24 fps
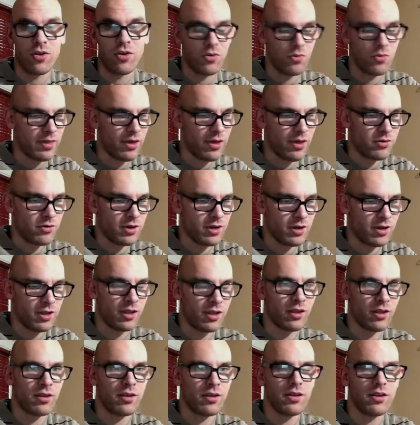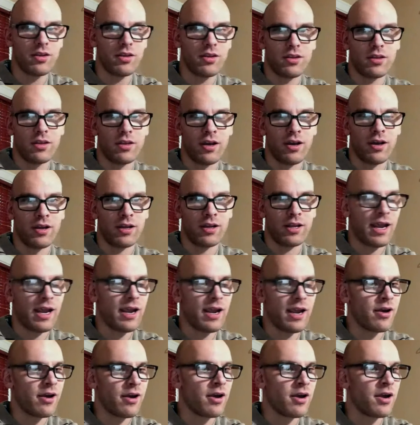without any
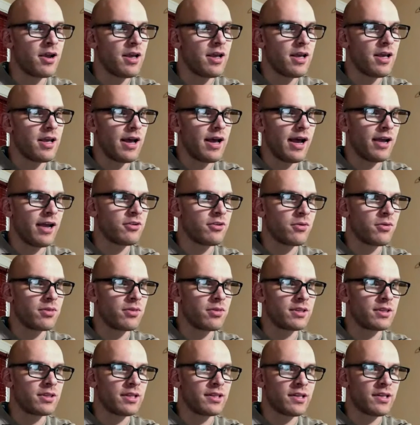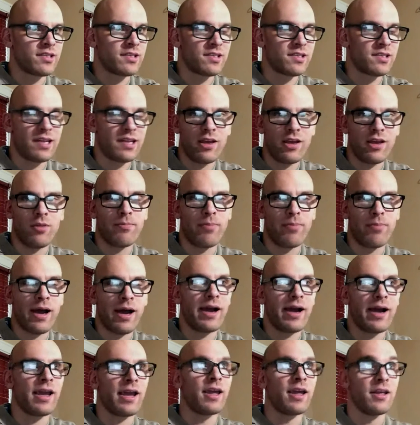care, I don't think that that's entailed
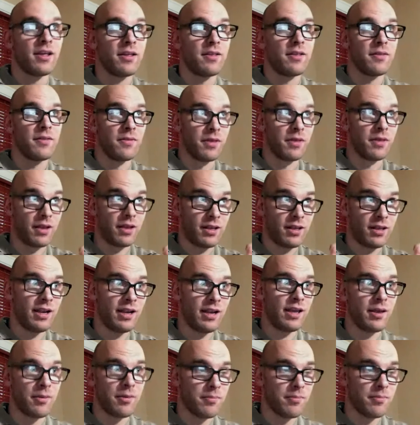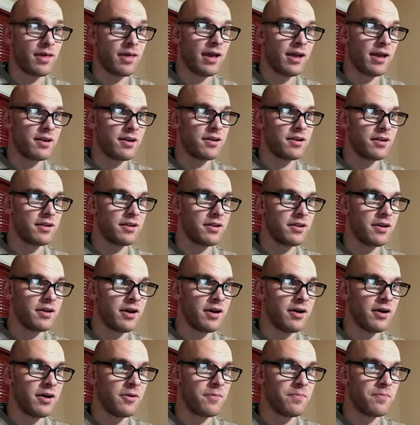by the claim that
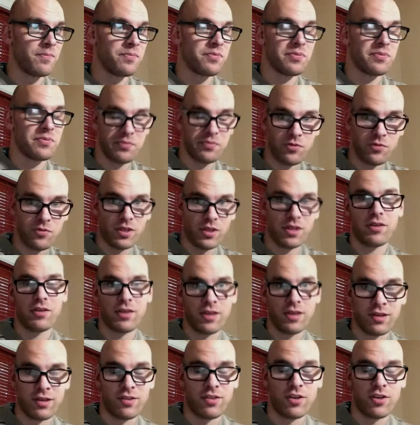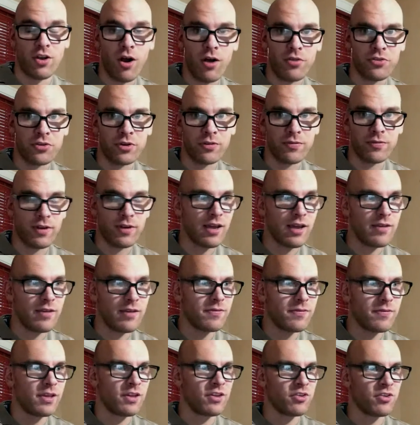he's the author of
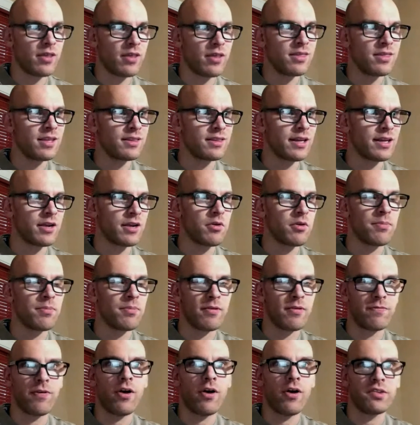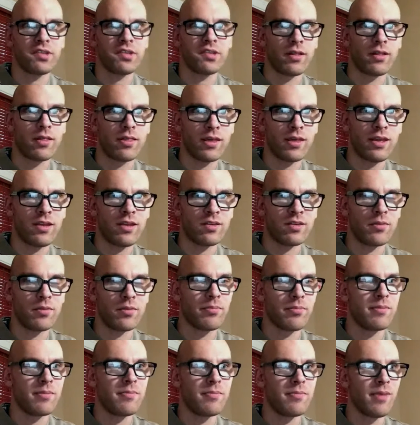life. And so I think that it would be false on theism,
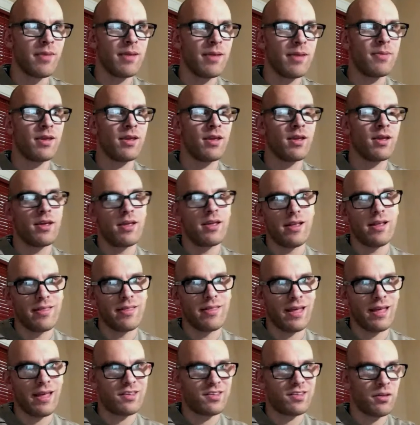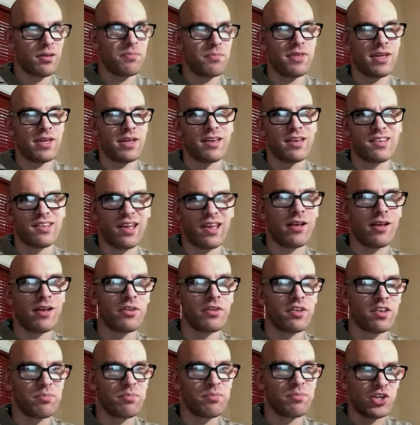but maybe that's something entailed
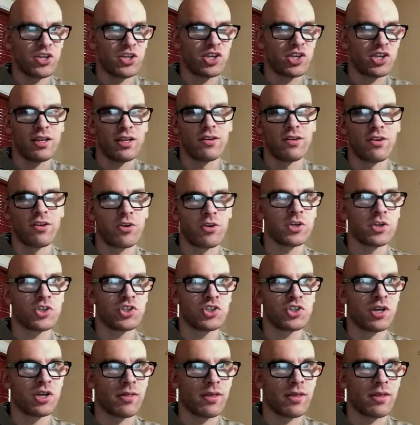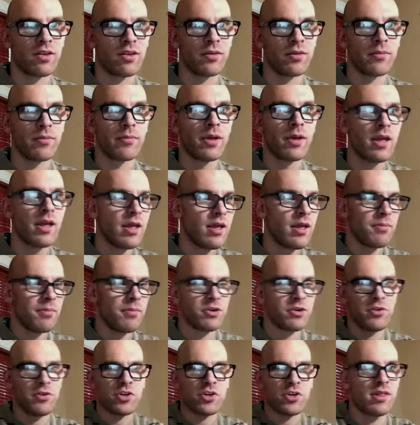specially to Christian theism. But
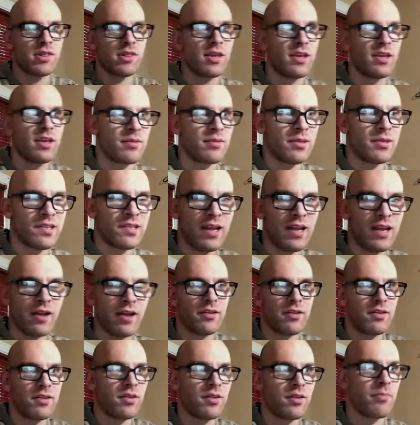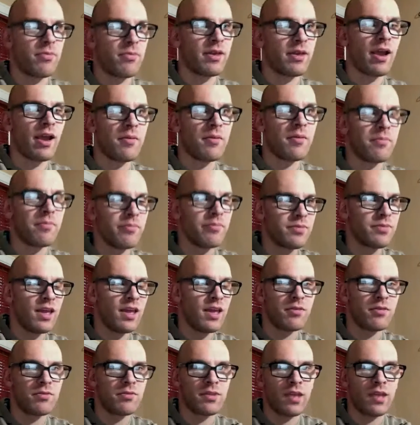Christian theism is not something I
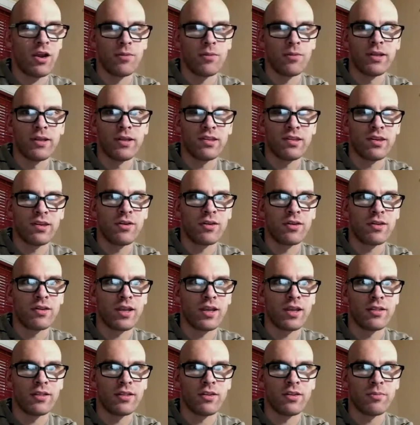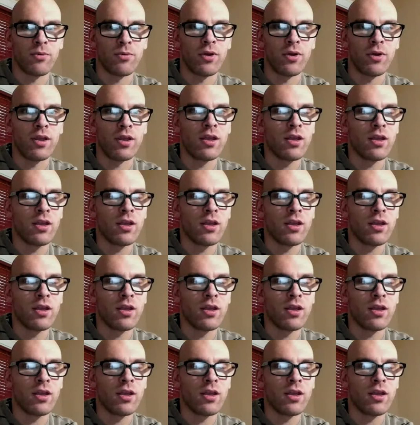take terribly seriously at this point.